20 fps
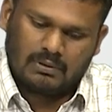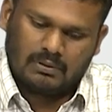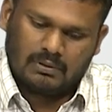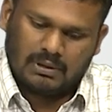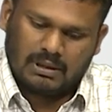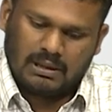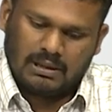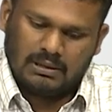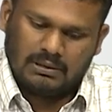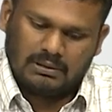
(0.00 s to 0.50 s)

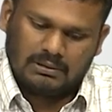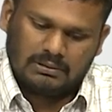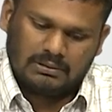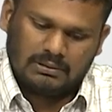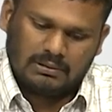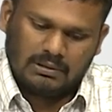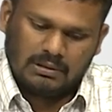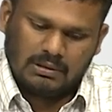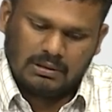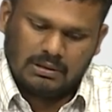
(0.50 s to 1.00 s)
Okay.
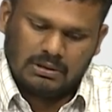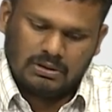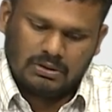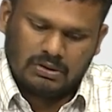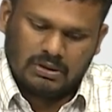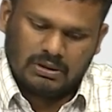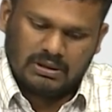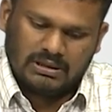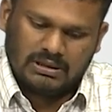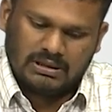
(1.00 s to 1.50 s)

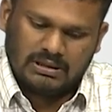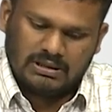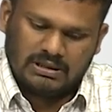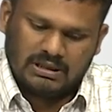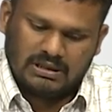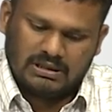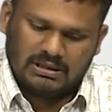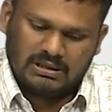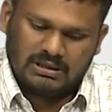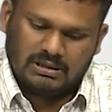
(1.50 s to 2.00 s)
So, this is
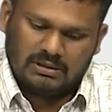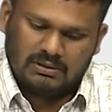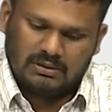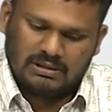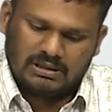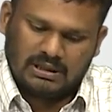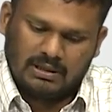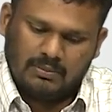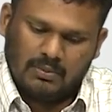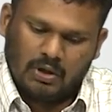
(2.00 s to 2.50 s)
just uh,
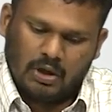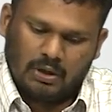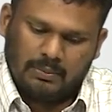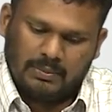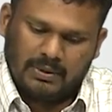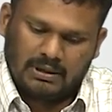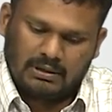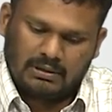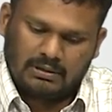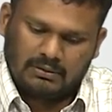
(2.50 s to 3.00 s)
some
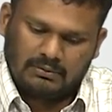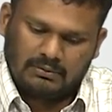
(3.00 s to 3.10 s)
orbit.